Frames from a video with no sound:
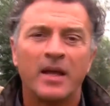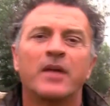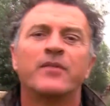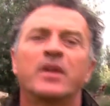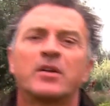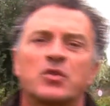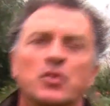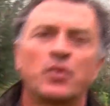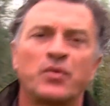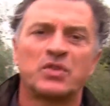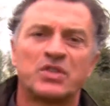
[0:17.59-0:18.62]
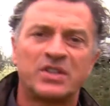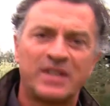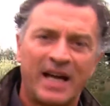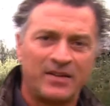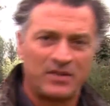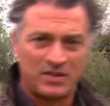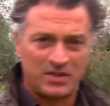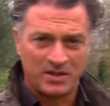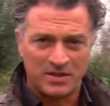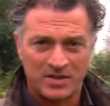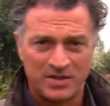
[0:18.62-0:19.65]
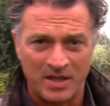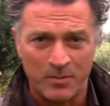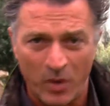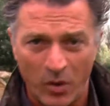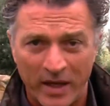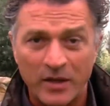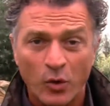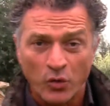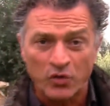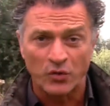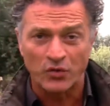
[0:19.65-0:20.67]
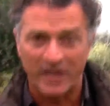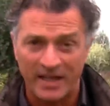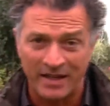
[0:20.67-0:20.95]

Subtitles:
symbol. It also started a rage.